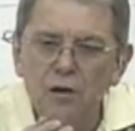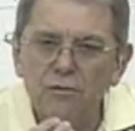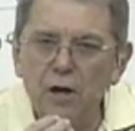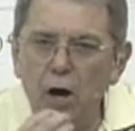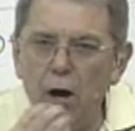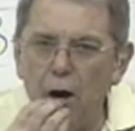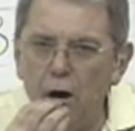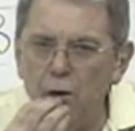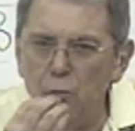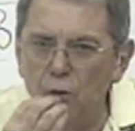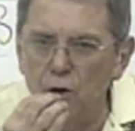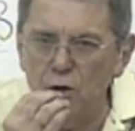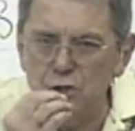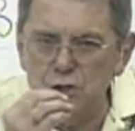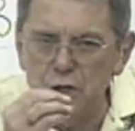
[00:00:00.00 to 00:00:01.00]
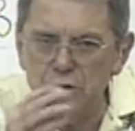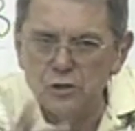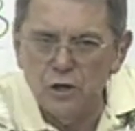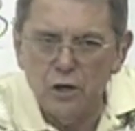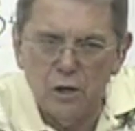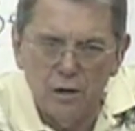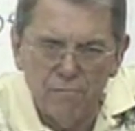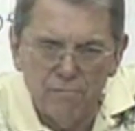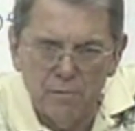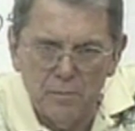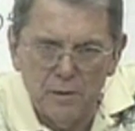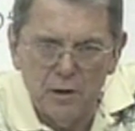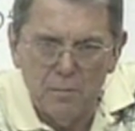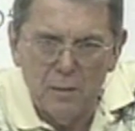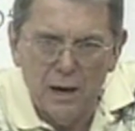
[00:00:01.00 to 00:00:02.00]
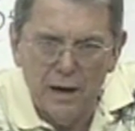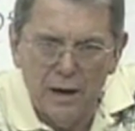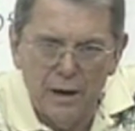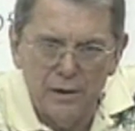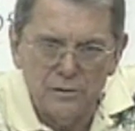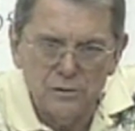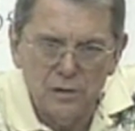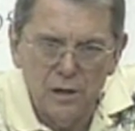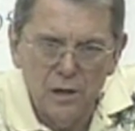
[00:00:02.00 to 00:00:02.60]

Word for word: The hard words doesn't come from their mouths.